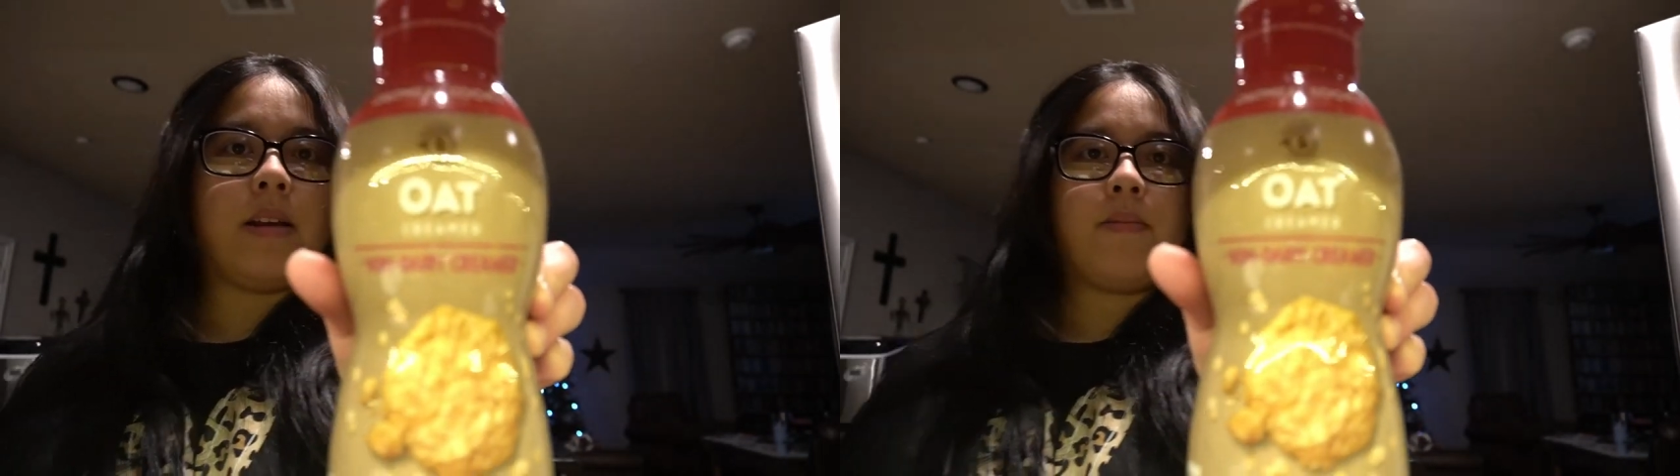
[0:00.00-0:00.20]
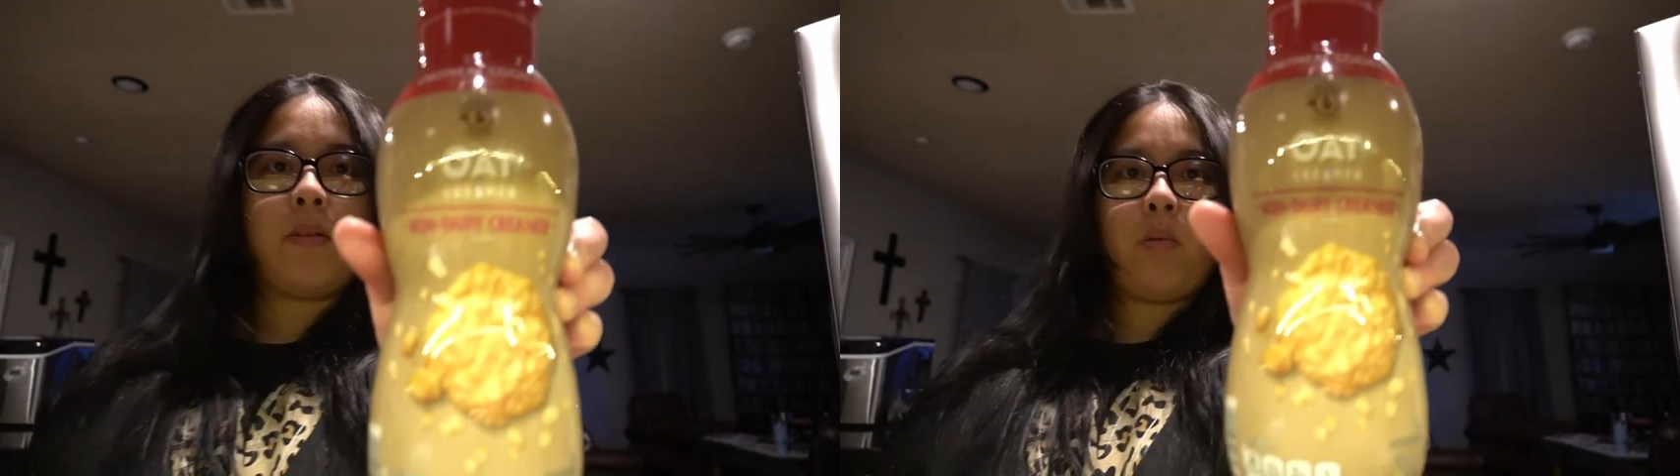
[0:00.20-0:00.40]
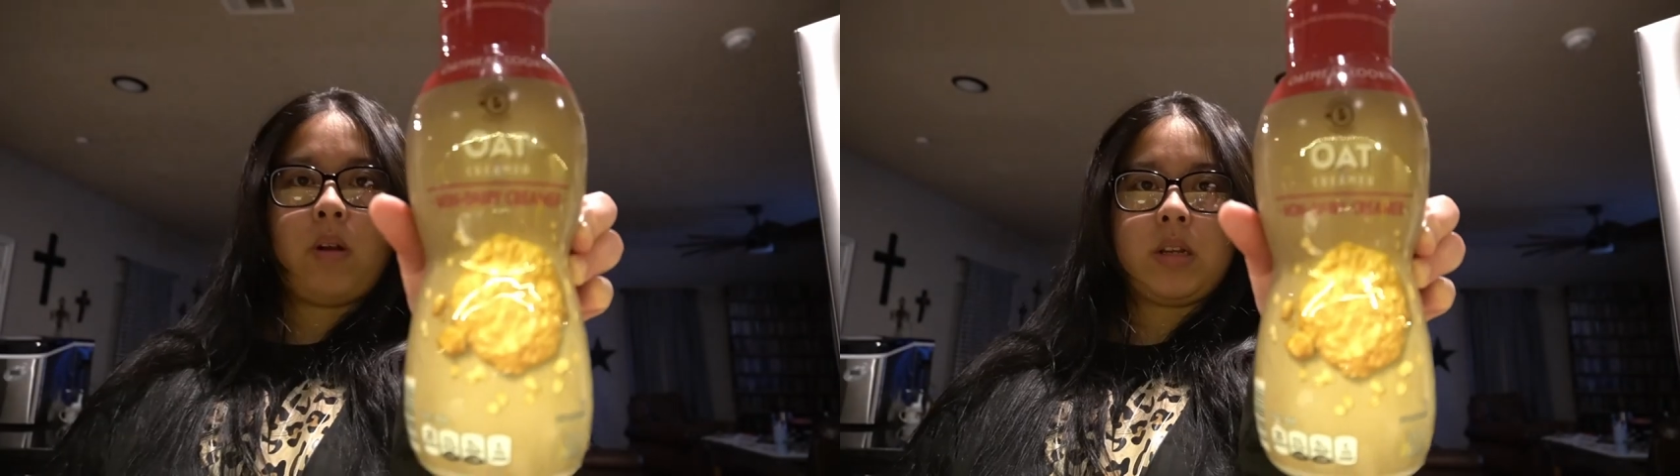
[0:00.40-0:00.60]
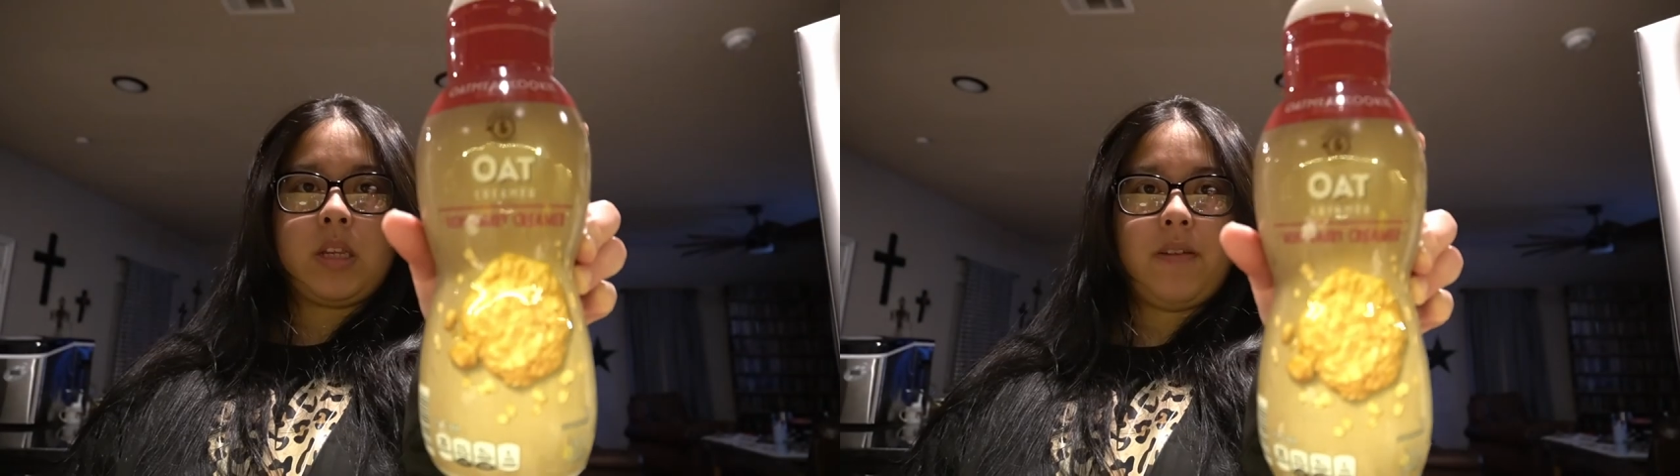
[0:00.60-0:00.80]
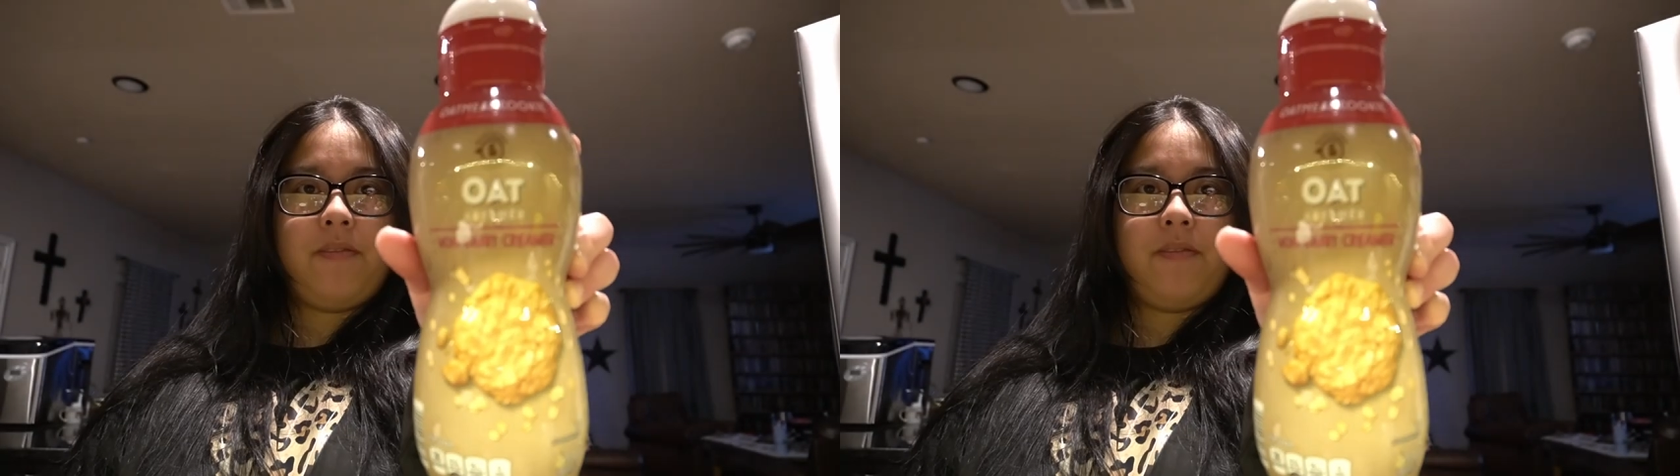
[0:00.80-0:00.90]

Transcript: if it wants to